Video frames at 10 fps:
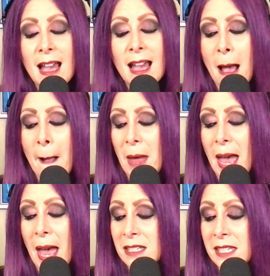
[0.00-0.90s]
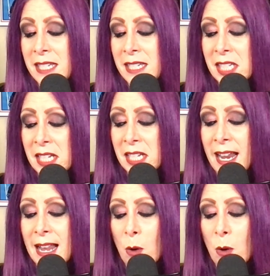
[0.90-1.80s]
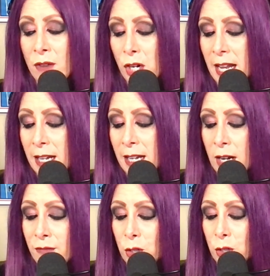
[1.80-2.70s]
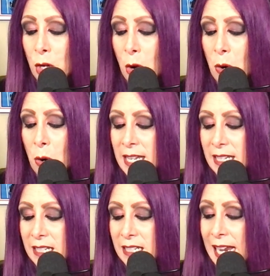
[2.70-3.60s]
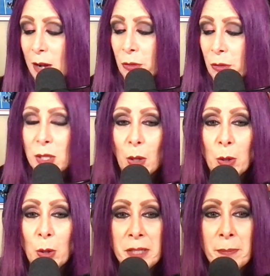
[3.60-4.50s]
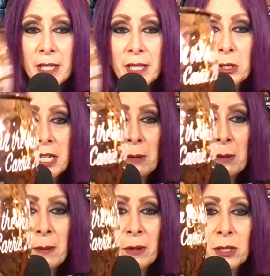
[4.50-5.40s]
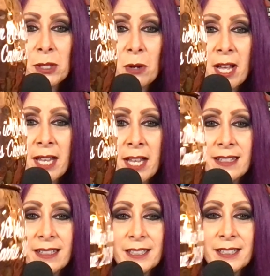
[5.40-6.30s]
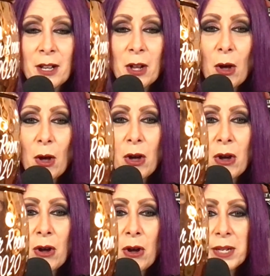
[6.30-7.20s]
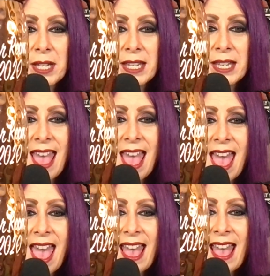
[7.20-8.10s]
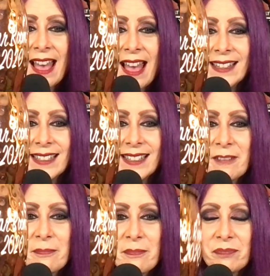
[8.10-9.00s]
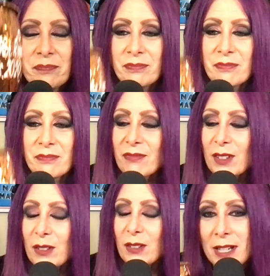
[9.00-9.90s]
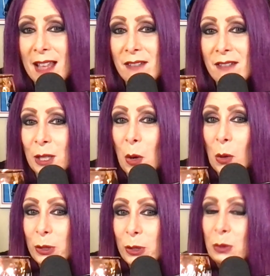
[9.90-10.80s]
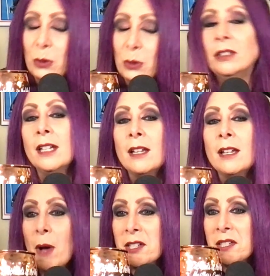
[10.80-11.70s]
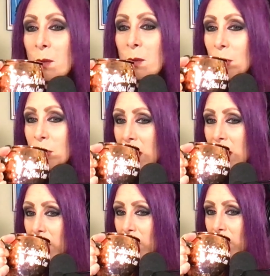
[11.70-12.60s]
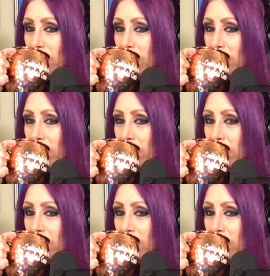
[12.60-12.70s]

I did tonight, however, getting ready for the show, dig out this oldie but goodie. Remember this one? Oh, yeah. I'm going to have a little old school Moscow Mule tonight.